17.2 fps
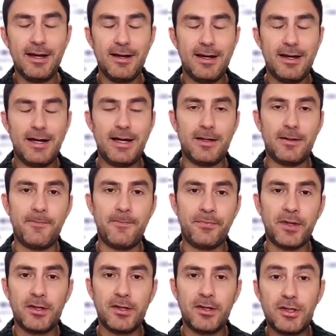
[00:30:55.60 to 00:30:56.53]
So
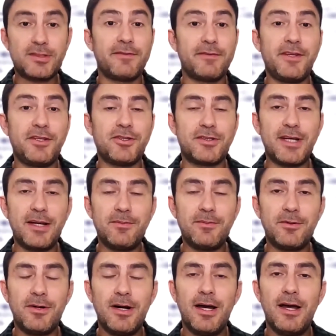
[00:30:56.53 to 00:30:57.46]
it's a feature
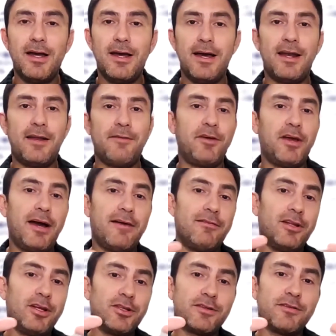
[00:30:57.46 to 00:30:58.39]
table. And then you have
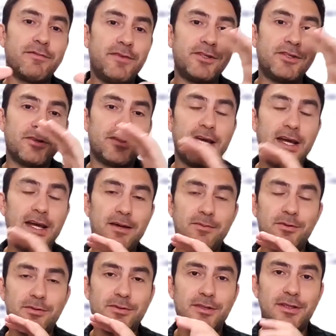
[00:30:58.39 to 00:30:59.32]
lots of feature
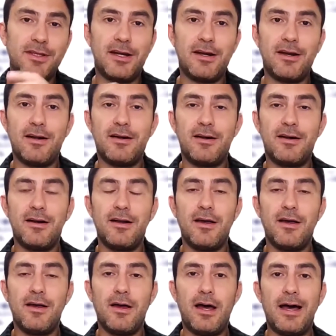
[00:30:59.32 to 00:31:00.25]
tables that are
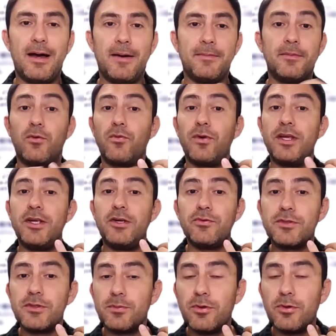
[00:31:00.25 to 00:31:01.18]

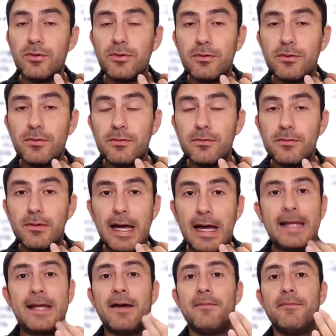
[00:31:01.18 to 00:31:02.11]
reusable
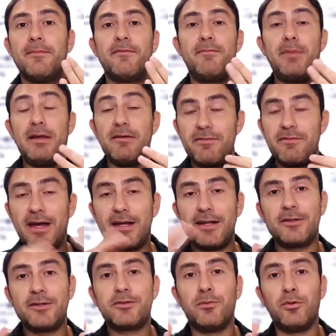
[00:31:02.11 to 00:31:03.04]
and can be fed
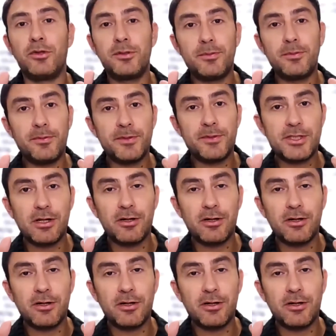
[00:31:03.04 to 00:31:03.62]
into multiple machine